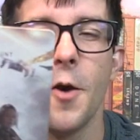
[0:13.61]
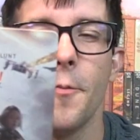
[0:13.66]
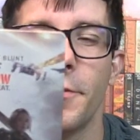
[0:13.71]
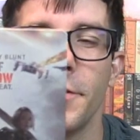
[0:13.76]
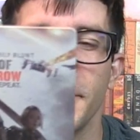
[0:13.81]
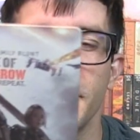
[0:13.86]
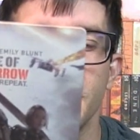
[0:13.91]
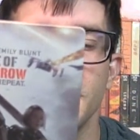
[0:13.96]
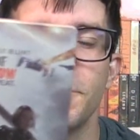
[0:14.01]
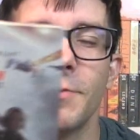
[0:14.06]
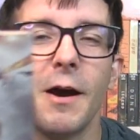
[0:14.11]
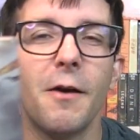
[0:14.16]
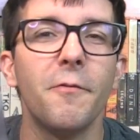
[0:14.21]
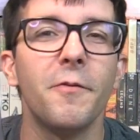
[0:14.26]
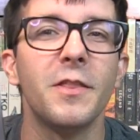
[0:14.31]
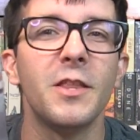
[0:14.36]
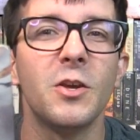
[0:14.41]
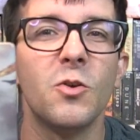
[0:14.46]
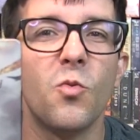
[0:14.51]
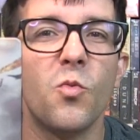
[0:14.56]
But this is
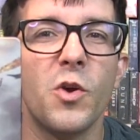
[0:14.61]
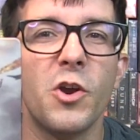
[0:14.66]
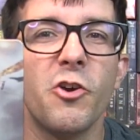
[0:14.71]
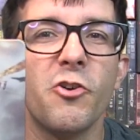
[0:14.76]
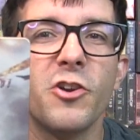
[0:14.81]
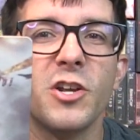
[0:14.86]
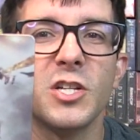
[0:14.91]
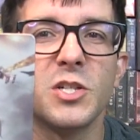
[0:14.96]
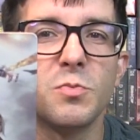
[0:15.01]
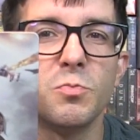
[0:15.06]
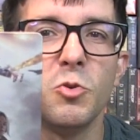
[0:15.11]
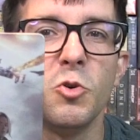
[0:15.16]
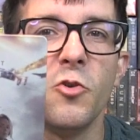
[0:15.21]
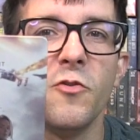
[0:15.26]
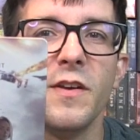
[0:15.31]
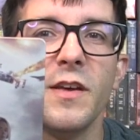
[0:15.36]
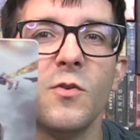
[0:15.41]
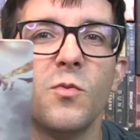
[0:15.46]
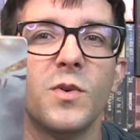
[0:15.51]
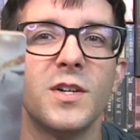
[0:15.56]
probably the weirdest
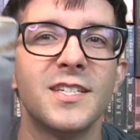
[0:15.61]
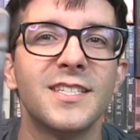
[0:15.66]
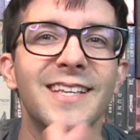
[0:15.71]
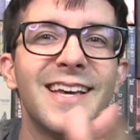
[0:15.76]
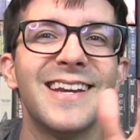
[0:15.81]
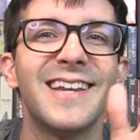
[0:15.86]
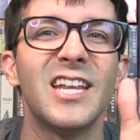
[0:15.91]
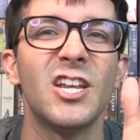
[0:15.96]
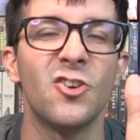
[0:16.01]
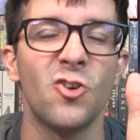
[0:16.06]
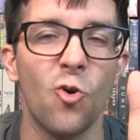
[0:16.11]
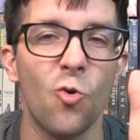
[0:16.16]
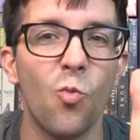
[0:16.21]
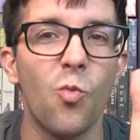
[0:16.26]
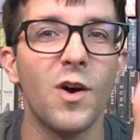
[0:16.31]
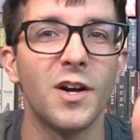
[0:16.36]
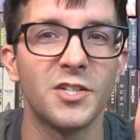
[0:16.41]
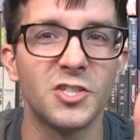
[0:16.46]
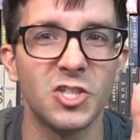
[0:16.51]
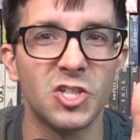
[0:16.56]
movie, which they didn't know
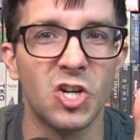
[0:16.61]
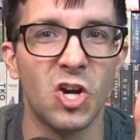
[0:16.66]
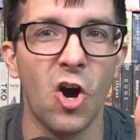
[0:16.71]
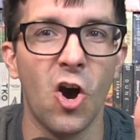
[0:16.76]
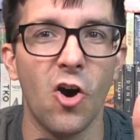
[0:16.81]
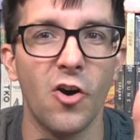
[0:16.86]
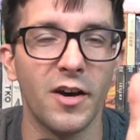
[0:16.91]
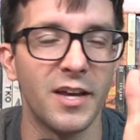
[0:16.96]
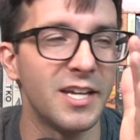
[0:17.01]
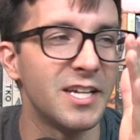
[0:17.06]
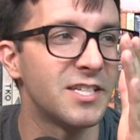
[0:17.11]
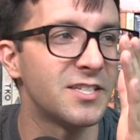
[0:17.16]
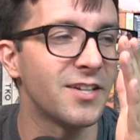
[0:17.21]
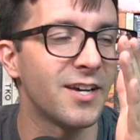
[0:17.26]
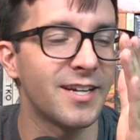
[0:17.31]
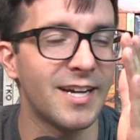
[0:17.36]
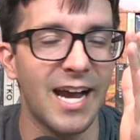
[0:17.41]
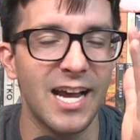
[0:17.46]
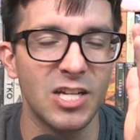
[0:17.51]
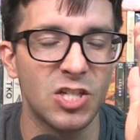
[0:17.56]
what to call it. It's
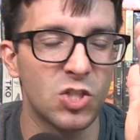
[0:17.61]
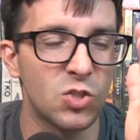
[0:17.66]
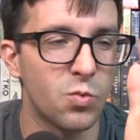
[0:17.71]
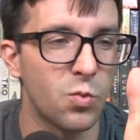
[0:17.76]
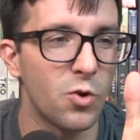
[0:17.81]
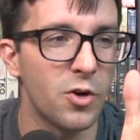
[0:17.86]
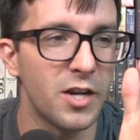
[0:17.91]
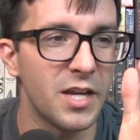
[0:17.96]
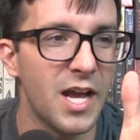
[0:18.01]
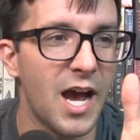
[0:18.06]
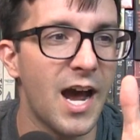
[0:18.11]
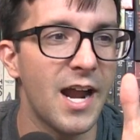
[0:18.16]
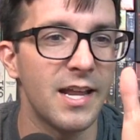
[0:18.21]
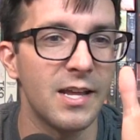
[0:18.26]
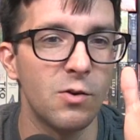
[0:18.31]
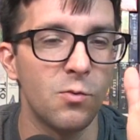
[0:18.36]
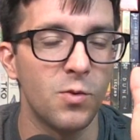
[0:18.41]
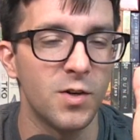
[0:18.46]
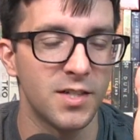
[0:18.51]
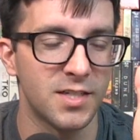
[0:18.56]
like, I swear to God,
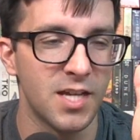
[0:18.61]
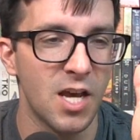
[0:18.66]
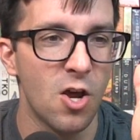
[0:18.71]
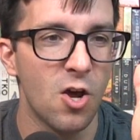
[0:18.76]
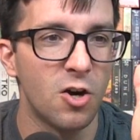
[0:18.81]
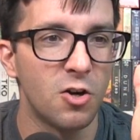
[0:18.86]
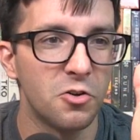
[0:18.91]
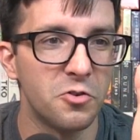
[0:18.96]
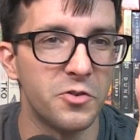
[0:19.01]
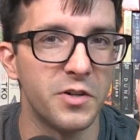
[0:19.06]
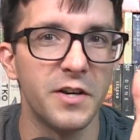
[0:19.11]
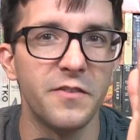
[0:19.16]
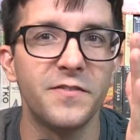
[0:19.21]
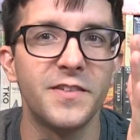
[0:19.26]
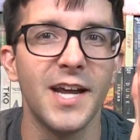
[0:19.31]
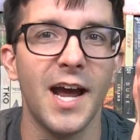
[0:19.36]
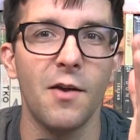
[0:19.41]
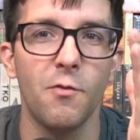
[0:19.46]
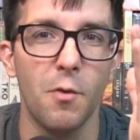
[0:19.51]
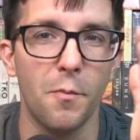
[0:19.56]
it was Live,
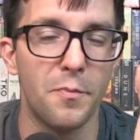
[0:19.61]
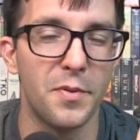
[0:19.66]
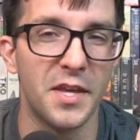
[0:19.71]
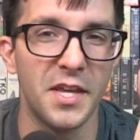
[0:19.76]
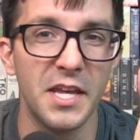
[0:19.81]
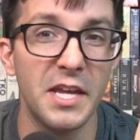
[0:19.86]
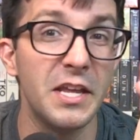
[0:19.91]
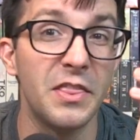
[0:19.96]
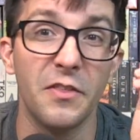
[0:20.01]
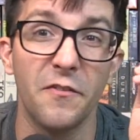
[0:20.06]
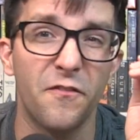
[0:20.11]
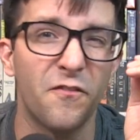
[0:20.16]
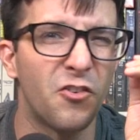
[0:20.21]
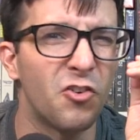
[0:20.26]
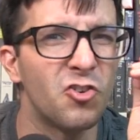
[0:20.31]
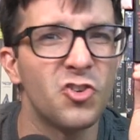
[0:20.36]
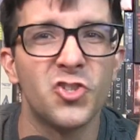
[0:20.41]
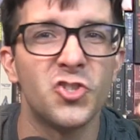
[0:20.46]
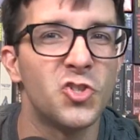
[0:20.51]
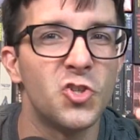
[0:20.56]
Die, Repeat in the
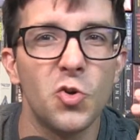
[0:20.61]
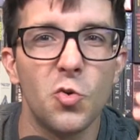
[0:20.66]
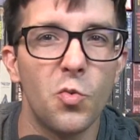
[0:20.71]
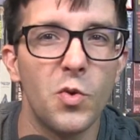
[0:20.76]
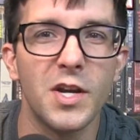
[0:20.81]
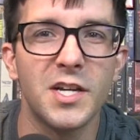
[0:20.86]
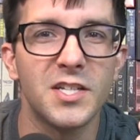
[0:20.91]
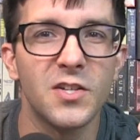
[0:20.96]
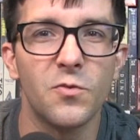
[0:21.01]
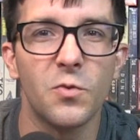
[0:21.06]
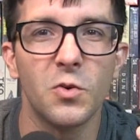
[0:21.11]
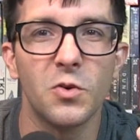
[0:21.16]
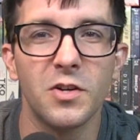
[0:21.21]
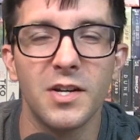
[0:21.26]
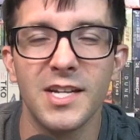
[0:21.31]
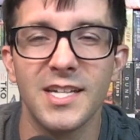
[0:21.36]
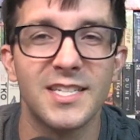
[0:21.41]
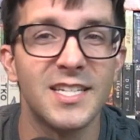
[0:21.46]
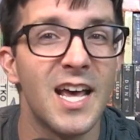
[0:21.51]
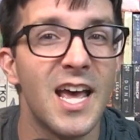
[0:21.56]
first two weeks of
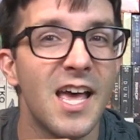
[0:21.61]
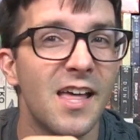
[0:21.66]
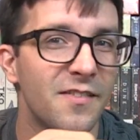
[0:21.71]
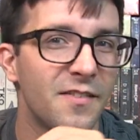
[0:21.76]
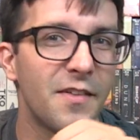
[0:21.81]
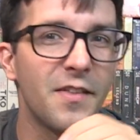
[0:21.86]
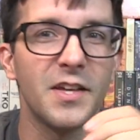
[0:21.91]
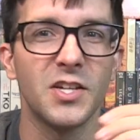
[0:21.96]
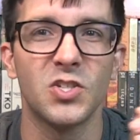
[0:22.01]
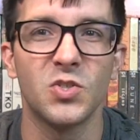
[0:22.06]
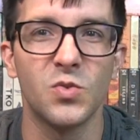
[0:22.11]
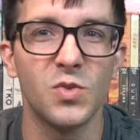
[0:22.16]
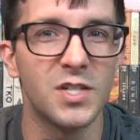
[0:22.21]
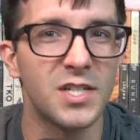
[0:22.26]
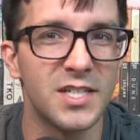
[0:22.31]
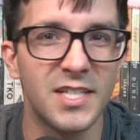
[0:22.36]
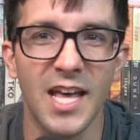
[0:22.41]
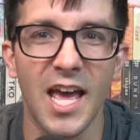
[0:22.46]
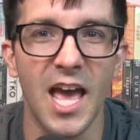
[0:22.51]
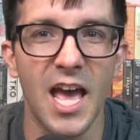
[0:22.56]
release. Then they switched
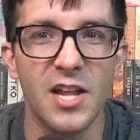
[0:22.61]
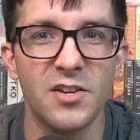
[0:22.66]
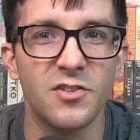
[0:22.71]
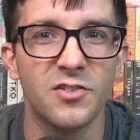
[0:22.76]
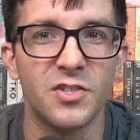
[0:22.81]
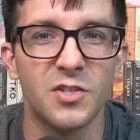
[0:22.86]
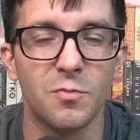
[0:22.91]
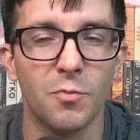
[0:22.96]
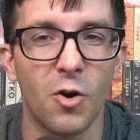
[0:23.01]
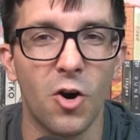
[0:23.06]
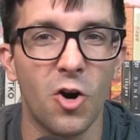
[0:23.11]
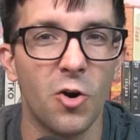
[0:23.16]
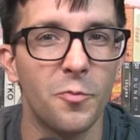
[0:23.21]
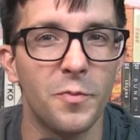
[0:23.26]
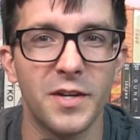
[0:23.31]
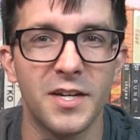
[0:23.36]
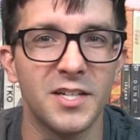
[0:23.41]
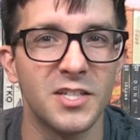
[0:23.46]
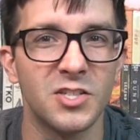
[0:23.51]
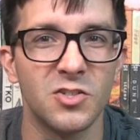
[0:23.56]
it to Edge of Tomorrow
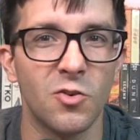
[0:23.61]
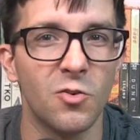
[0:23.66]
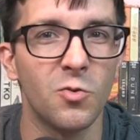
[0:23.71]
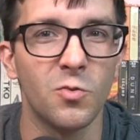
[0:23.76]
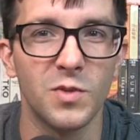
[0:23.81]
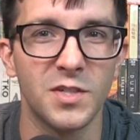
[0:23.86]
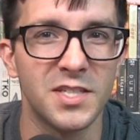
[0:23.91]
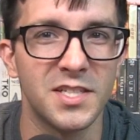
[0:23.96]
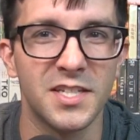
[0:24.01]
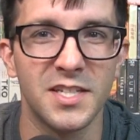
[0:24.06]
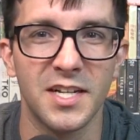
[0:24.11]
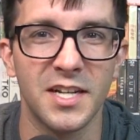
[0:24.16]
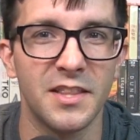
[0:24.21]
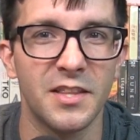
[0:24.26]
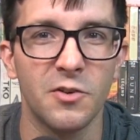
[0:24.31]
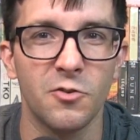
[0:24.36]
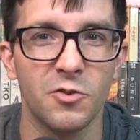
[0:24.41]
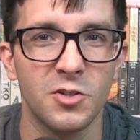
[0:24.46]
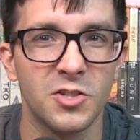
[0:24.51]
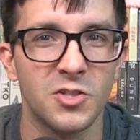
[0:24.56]
because no one was seeing it and
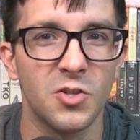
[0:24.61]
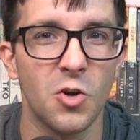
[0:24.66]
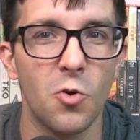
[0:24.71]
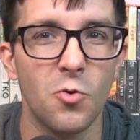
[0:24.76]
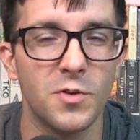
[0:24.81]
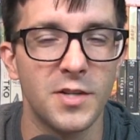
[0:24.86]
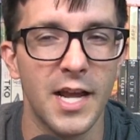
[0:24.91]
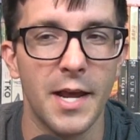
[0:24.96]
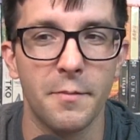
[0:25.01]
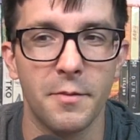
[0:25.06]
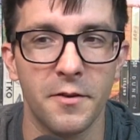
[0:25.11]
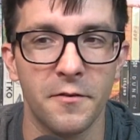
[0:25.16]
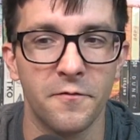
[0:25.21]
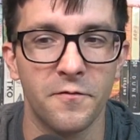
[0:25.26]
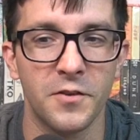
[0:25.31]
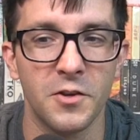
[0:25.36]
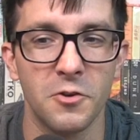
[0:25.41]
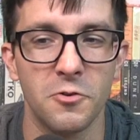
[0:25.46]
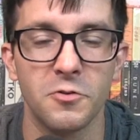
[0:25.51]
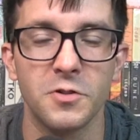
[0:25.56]
they were so damn
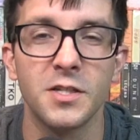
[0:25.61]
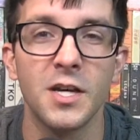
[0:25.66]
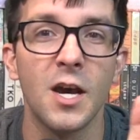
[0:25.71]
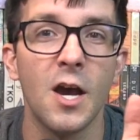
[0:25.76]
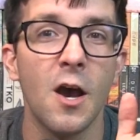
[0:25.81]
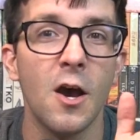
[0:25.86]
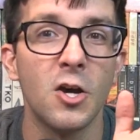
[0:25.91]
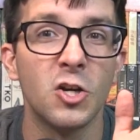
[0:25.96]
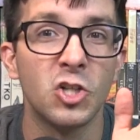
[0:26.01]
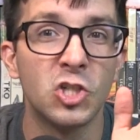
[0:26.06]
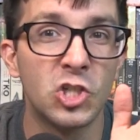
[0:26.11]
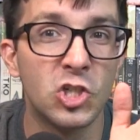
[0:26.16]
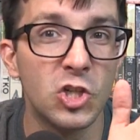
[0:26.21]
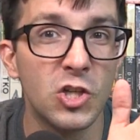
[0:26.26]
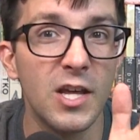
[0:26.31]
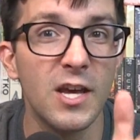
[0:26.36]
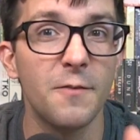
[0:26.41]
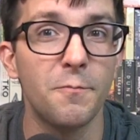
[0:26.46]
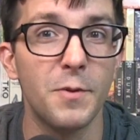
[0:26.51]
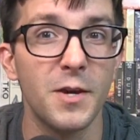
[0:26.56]
confused. Should
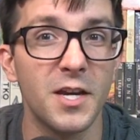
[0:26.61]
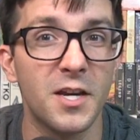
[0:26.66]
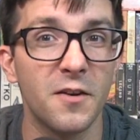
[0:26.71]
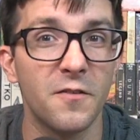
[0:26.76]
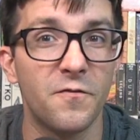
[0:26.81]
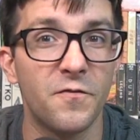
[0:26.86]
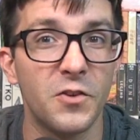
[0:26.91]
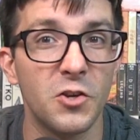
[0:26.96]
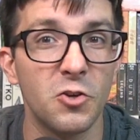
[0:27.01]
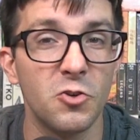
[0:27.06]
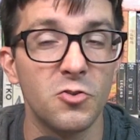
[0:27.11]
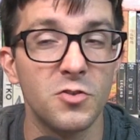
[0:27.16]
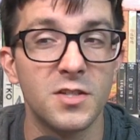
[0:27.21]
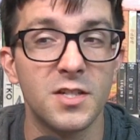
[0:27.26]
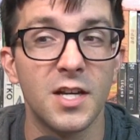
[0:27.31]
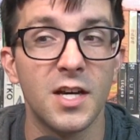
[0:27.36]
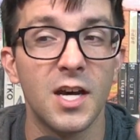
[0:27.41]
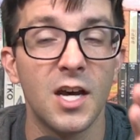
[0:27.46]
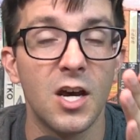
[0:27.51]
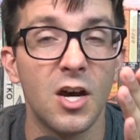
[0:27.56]
they have been
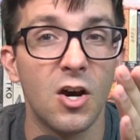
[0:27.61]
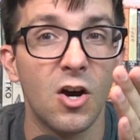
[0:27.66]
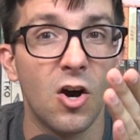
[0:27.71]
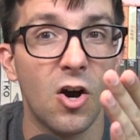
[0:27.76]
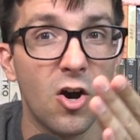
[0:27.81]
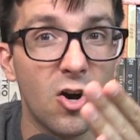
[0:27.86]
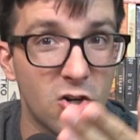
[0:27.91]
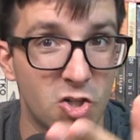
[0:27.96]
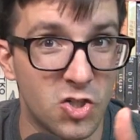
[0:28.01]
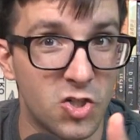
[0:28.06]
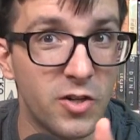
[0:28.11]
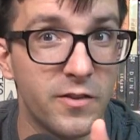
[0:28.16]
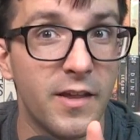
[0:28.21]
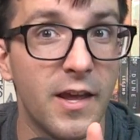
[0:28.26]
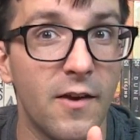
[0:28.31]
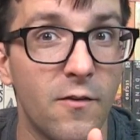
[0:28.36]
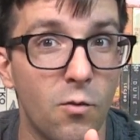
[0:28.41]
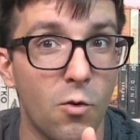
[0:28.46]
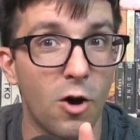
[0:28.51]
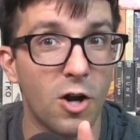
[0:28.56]
confused or should they
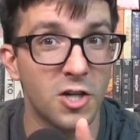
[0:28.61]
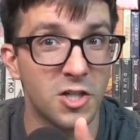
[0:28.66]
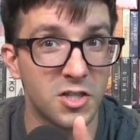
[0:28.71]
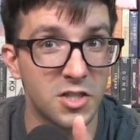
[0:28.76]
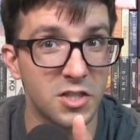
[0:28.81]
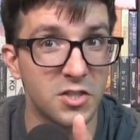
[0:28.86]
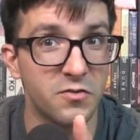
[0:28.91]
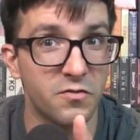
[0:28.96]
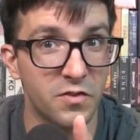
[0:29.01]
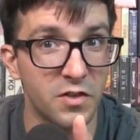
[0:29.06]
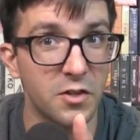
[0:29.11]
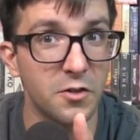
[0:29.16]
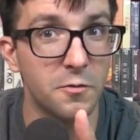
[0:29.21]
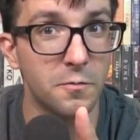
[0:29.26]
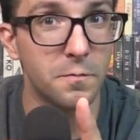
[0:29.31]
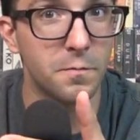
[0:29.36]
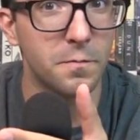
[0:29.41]
have watched this film?